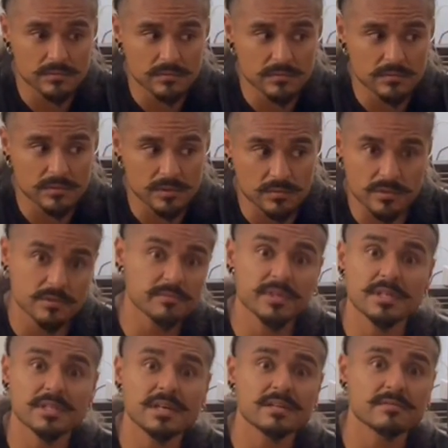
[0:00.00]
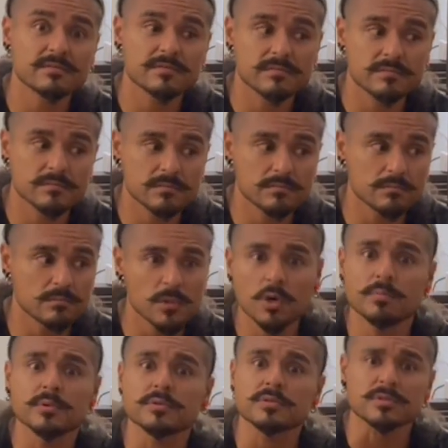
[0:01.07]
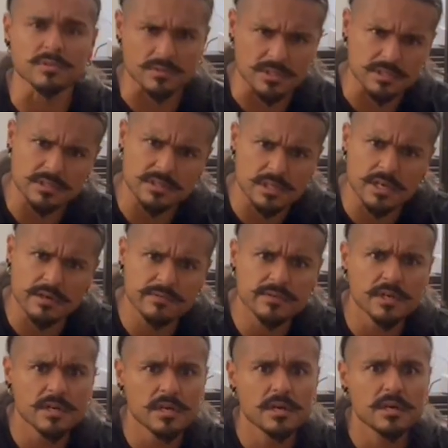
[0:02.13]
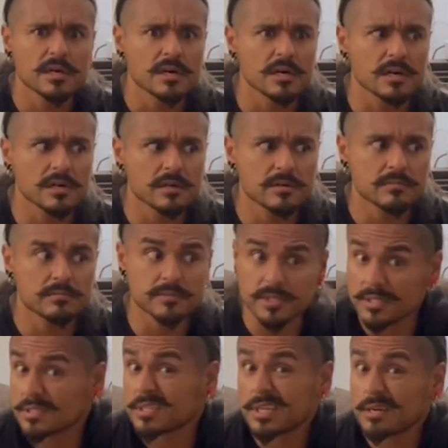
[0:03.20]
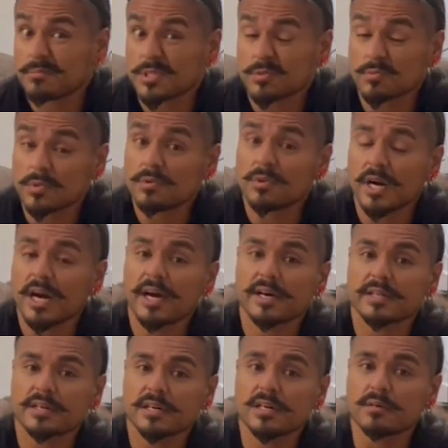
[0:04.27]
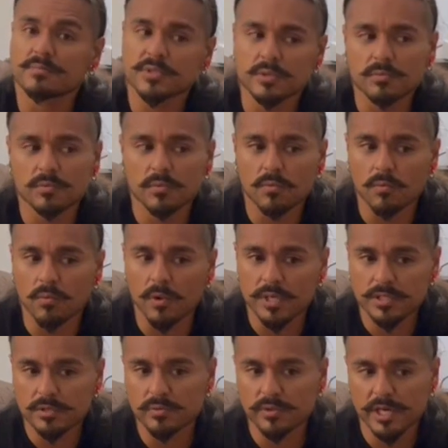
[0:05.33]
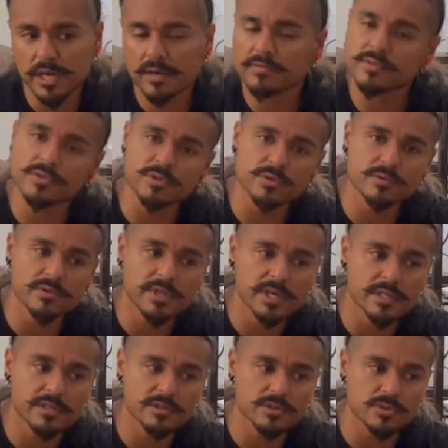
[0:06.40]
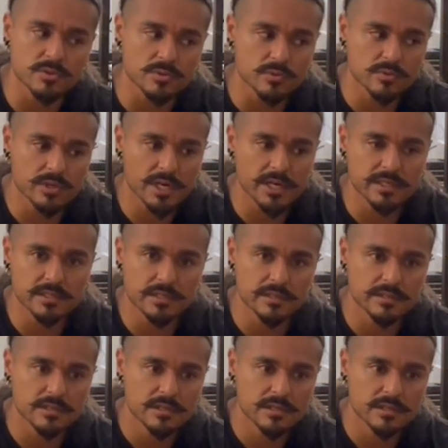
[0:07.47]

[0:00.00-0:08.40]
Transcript: there wouldn't be a lot of mobile students left, because the damage will add up. So what do we have to do then to kind of